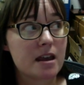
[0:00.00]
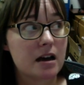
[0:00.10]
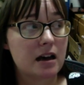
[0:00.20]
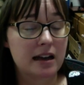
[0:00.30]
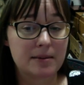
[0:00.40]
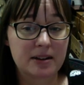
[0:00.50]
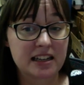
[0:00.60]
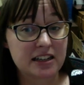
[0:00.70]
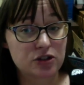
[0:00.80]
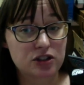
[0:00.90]
Anybody
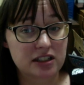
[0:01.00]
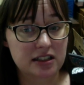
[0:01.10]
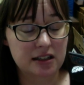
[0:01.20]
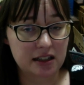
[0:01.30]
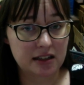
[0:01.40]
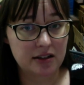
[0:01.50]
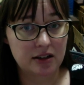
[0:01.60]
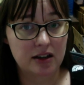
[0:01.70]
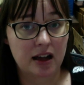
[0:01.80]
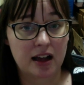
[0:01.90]
interested
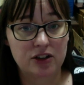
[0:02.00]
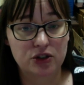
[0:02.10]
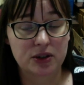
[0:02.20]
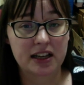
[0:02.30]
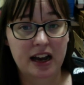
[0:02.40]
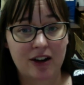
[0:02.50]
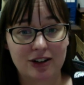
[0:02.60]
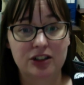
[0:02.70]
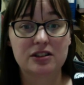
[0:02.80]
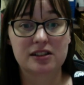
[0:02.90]
in joining our
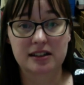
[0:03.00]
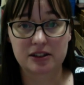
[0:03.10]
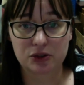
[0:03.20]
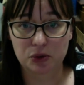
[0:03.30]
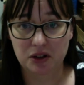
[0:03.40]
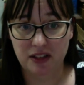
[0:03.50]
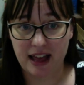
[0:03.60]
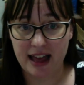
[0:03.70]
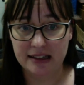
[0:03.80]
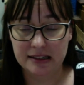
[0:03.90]
adult Sunday school
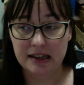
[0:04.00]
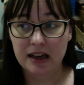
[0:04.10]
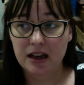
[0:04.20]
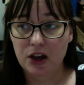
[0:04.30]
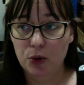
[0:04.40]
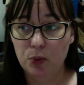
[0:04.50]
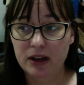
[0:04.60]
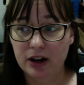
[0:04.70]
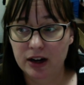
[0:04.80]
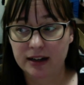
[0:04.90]
class, we
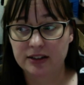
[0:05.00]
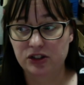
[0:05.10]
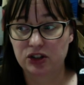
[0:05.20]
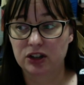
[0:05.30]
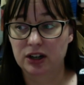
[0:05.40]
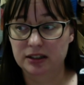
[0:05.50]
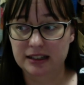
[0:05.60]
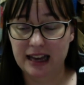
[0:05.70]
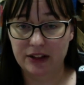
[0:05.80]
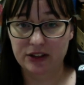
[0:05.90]
are going to start
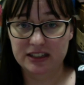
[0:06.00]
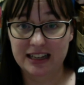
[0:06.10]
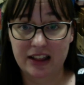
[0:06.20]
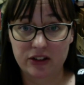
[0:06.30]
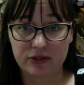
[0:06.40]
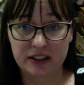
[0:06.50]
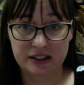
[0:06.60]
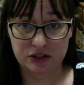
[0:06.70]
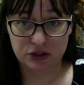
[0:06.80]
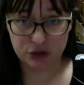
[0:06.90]
gathering together
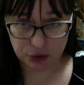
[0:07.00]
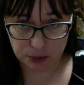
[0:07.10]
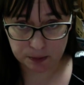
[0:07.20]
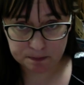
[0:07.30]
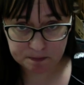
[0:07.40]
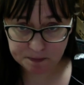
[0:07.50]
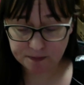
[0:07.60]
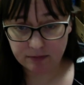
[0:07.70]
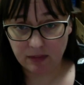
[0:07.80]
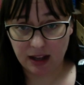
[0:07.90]
via Zoom
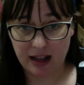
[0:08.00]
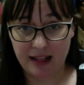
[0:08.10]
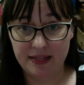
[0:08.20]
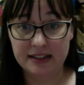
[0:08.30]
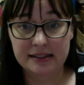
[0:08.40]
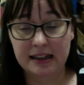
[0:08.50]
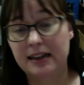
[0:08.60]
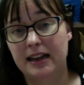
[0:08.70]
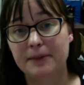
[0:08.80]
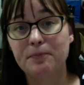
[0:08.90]
this
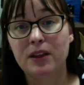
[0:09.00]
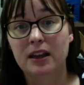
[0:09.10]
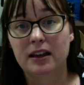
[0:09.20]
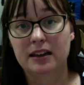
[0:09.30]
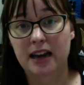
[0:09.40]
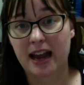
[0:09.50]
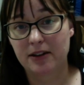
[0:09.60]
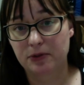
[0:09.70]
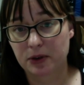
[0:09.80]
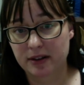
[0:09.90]
Sunday,
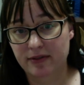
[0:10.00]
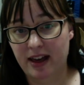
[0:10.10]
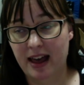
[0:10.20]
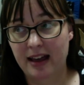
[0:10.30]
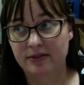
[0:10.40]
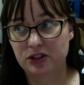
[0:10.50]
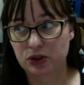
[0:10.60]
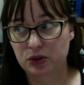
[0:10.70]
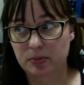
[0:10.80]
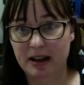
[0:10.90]
9:45
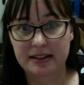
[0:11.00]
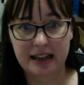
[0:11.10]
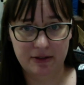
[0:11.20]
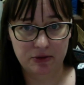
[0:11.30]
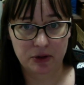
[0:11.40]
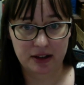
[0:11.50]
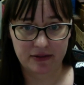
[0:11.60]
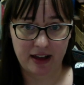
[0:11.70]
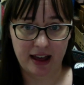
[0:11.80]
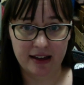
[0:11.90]
to about
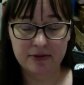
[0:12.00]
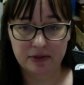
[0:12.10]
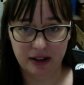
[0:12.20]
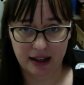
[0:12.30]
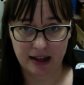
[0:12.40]
10:45.